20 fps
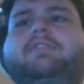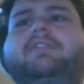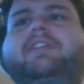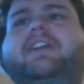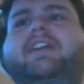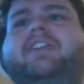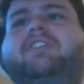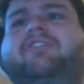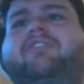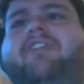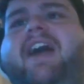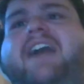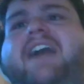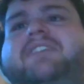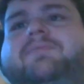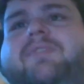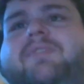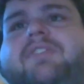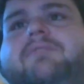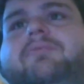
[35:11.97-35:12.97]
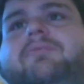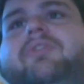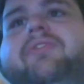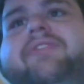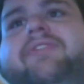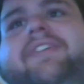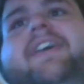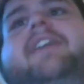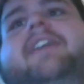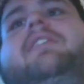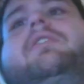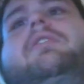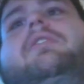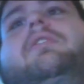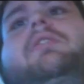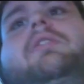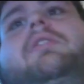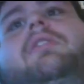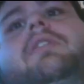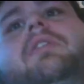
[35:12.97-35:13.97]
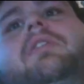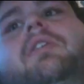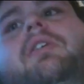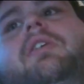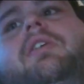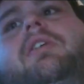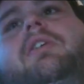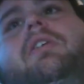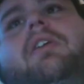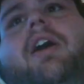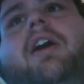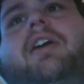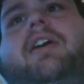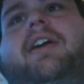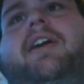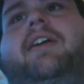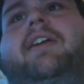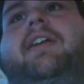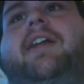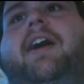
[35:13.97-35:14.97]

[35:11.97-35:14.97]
get a grasp on the moveset. Alright,